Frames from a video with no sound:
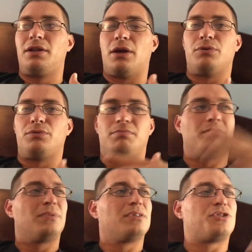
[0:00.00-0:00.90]
know,
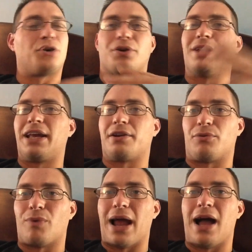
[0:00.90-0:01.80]
circulated
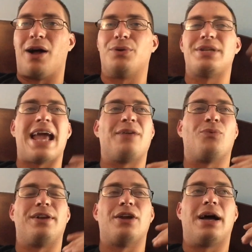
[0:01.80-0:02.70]
around
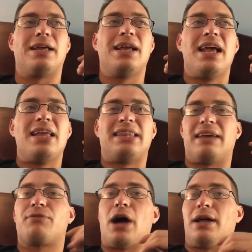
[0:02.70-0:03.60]
and whatnot, they
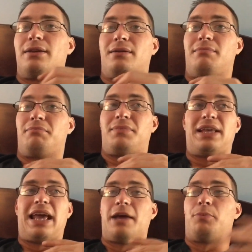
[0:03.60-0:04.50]
have gotten
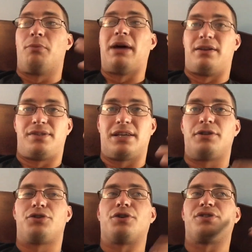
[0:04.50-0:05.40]
the ample amount of
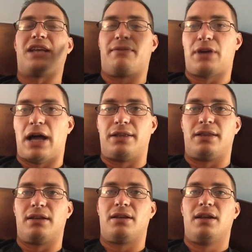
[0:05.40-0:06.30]
signatures, they have
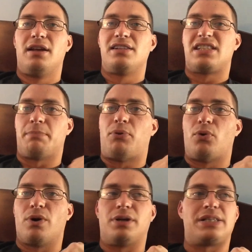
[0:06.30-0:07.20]
gotten the
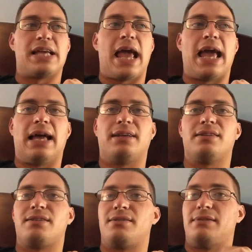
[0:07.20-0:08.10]
support,
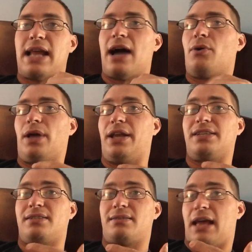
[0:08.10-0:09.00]
and now it
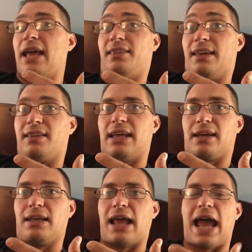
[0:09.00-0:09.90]
is a thing
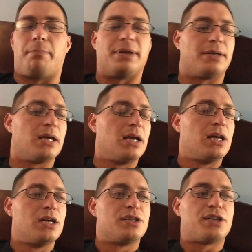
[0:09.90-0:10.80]
that can happen.
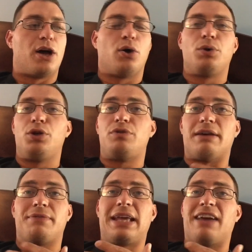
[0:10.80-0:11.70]
So you
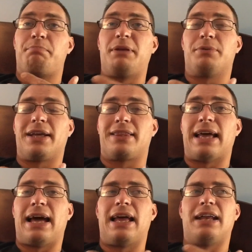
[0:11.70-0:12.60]
definitely have people like
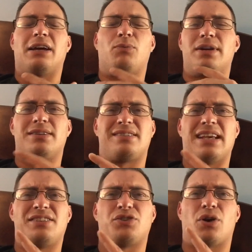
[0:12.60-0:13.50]
that, and I want to
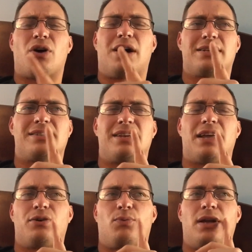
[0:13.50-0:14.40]
say Starhawk is
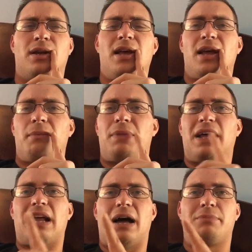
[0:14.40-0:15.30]
another one,
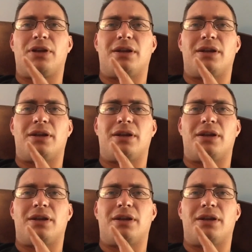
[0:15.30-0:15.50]
but I'm